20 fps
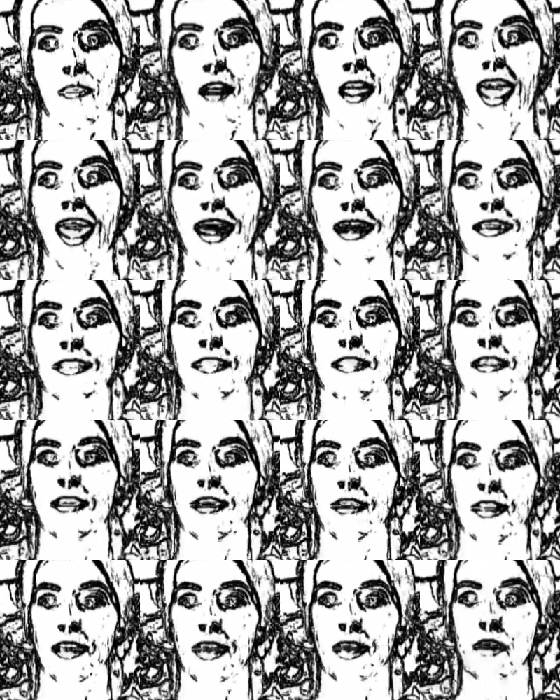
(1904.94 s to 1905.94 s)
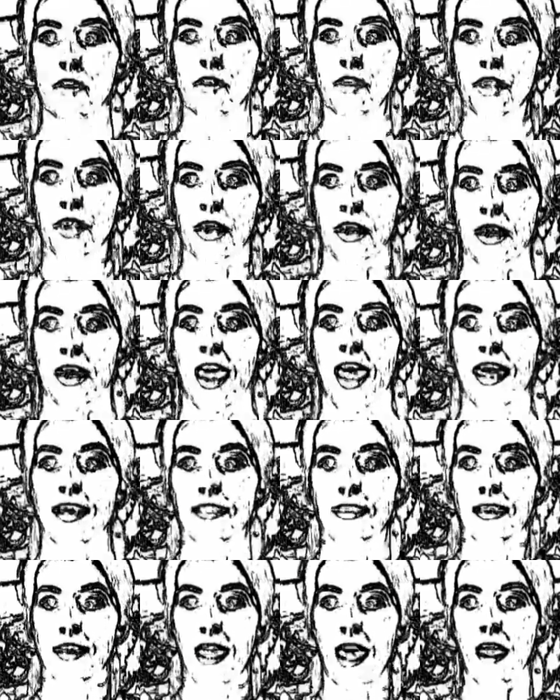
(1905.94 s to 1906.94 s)
has an energy,
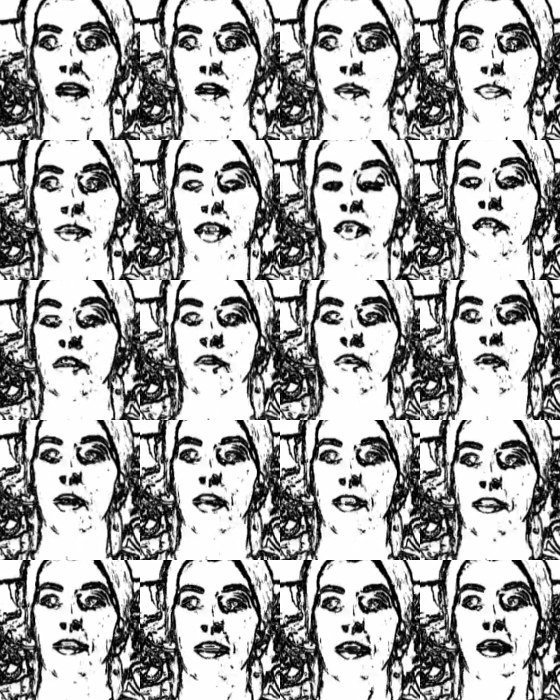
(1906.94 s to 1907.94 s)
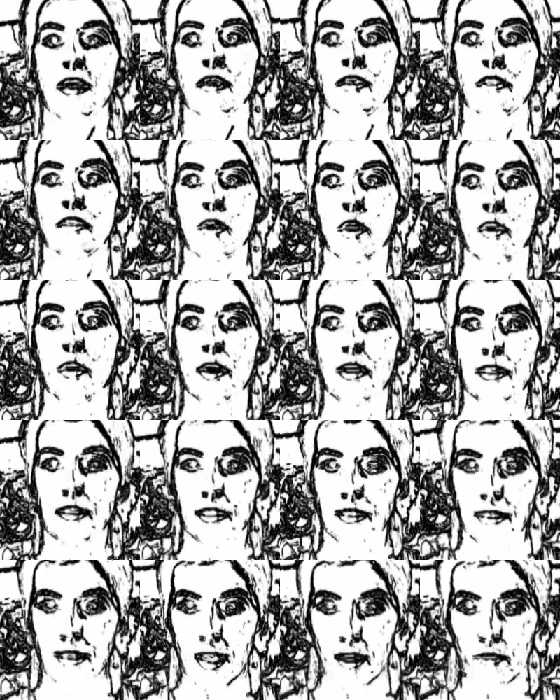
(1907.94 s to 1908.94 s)
has an alchemy to it. So
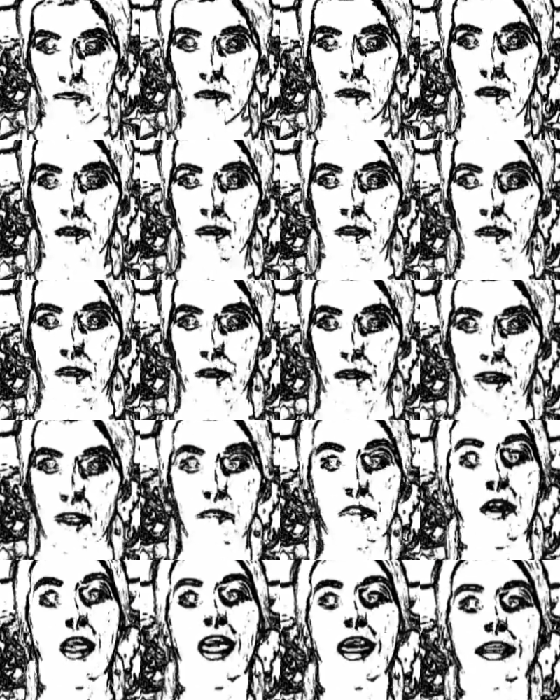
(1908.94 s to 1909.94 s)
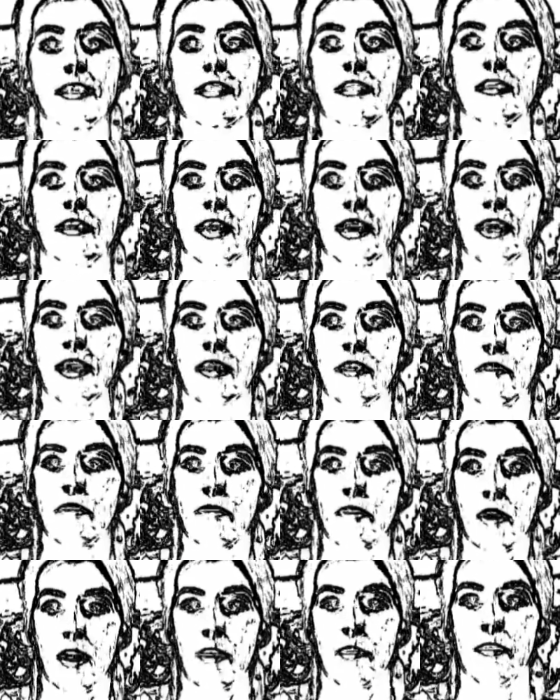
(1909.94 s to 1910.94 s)
you're never isolated
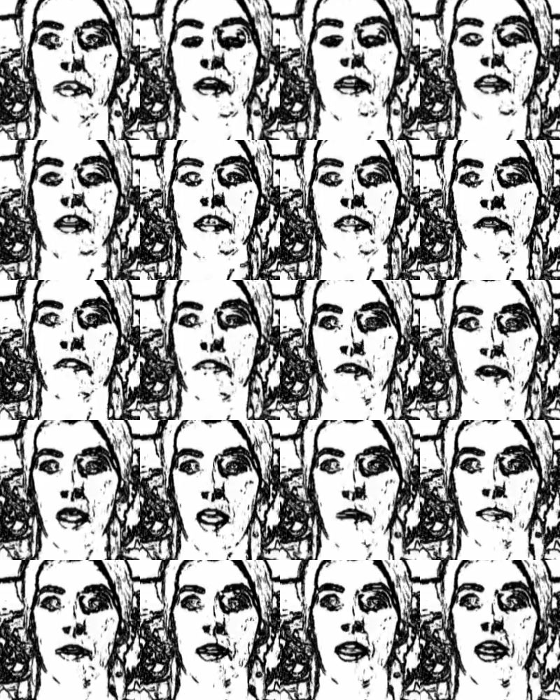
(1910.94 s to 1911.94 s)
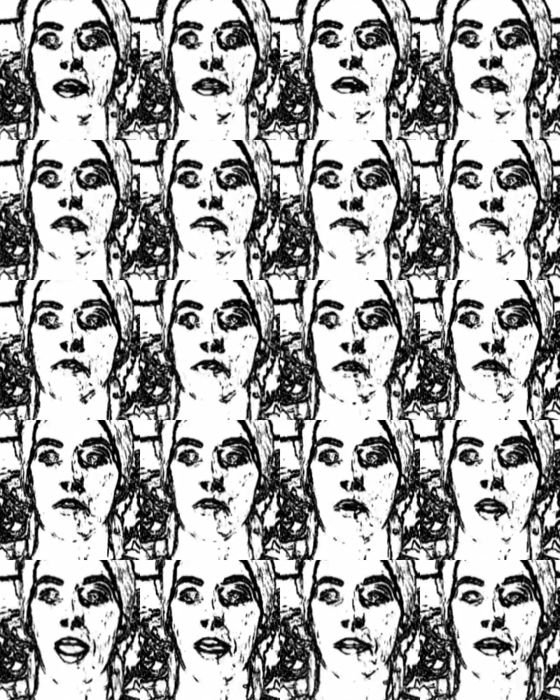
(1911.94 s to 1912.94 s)
from the phenomenon of
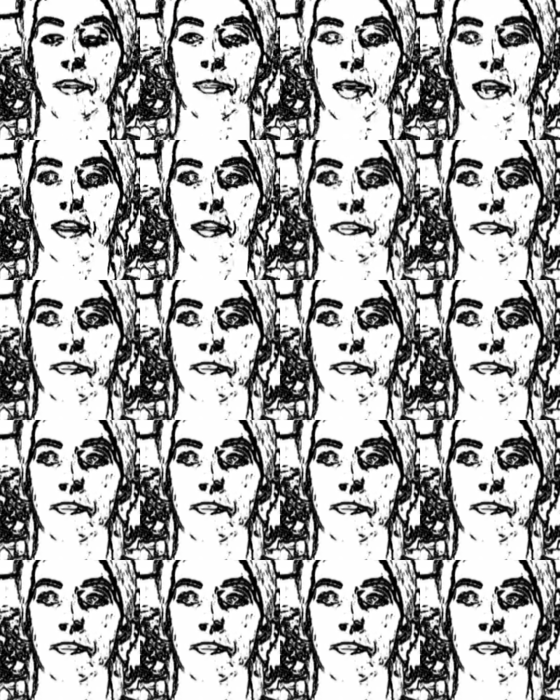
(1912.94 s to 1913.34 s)
social alchemy.